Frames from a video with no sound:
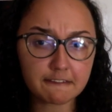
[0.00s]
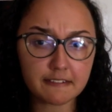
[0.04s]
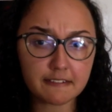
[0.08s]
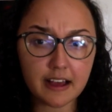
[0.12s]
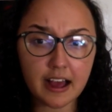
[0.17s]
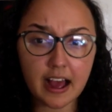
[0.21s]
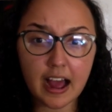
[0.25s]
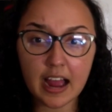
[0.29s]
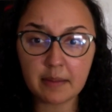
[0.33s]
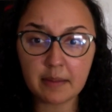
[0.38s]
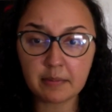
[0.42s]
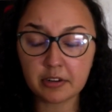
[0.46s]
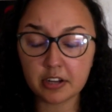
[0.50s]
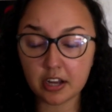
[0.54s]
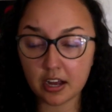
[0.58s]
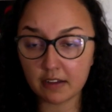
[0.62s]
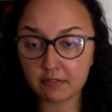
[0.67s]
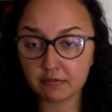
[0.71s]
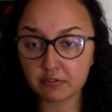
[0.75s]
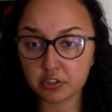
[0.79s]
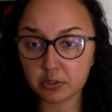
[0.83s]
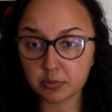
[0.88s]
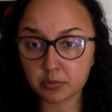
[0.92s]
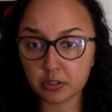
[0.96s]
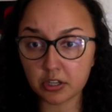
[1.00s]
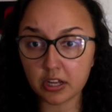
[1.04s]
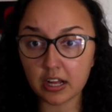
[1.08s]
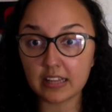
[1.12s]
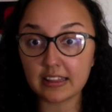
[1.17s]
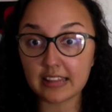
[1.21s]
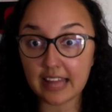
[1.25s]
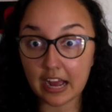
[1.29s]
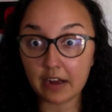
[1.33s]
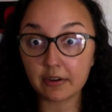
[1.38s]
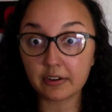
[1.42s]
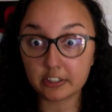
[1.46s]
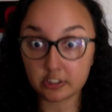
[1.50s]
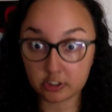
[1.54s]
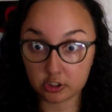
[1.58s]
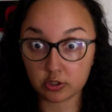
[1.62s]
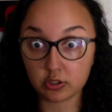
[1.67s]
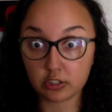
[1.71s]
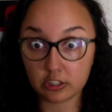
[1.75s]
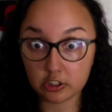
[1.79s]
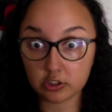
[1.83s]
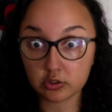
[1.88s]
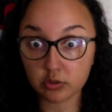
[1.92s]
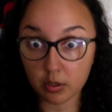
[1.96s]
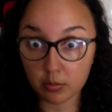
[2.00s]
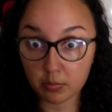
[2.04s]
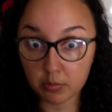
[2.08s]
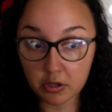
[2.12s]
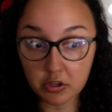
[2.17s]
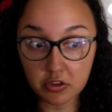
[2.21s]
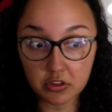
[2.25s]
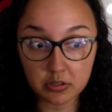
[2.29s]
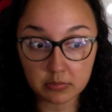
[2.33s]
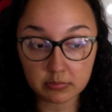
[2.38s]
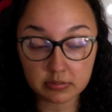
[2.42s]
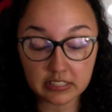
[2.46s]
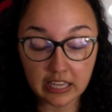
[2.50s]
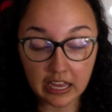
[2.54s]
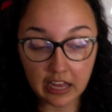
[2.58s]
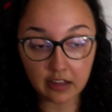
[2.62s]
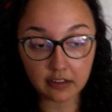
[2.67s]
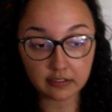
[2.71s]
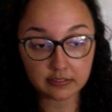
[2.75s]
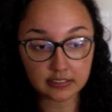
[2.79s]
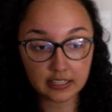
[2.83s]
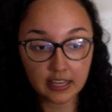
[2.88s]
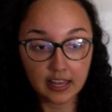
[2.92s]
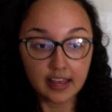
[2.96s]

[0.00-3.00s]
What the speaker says: I'm comfortable allowing students to unmute themselves.